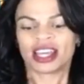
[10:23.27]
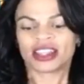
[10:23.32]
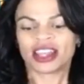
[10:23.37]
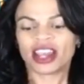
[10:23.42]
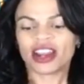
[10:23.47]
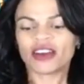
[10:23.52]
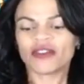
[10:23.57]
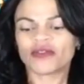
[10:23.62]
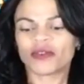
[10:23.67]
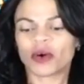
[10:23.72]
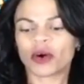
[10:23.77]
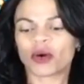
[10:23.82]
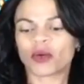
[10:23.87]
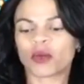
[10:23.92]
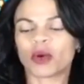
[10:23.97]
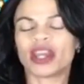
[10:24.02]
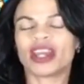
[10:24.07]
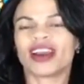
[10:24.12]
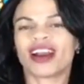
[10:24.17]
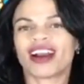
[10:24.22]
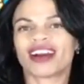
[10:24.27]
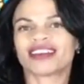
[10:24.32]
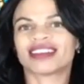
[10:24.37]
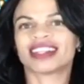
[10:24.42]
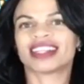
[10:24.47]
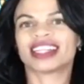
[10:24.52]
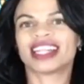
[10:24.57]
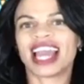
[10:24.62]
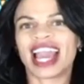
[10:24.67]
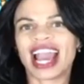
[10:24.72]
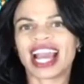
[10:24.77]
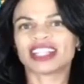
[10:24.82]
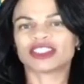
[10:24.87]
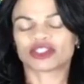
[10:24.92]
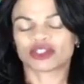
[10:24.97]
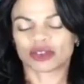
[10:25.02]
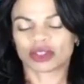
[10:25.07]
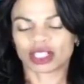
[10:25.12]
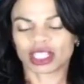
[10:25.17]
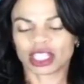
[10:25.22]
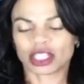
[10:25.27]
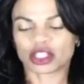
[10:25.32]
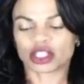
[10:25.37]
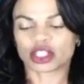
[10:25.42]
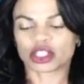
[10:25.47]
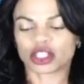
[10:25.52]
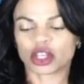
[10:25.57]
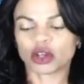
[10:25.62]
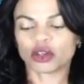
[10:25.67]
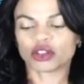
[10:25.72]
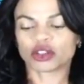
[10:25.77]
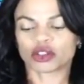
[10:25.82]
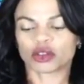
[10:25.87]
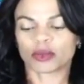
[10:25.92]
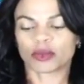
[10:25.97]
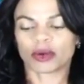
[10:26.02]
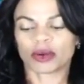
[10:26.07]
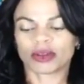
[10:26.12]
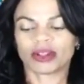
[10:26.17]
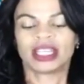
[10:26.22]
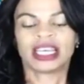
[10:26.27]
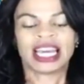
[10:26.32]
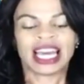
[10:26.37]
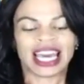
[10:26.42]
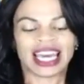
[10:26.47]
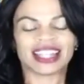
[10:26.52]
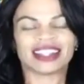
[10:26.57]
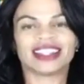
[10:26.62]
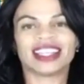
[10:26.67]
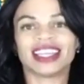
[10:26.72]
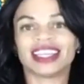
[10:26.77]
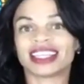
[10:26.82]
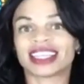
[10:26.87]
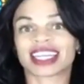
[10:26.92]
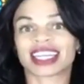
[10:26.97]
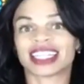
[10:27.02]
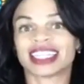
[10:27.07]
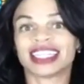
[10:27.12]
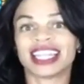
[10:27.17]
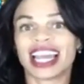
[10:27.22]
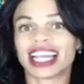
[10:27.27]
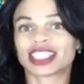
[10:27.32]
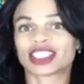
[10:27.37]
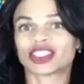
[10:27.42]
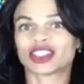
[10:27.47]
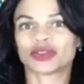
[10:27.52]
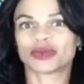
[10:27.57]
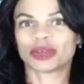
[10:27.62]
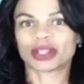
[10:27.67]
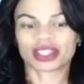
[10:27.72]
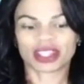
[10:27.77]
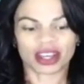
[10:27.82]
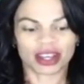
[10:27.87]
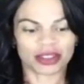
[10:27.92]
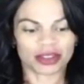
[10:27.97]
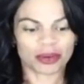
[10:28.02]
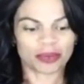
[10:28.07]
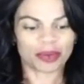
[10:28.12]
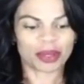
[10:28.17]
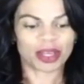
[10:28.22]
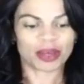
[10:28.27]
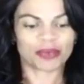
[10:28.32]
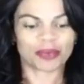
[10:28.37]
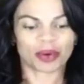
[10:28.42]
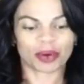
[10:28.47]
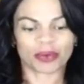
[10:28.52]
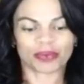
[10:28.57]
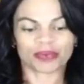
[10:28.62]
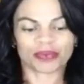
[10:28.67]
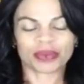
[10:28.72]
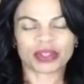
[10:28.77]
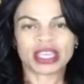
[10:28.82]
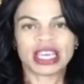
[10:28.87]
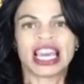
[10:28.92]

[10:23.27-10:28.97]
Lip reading: Therefore, we are naturally sociable and need connection with other people.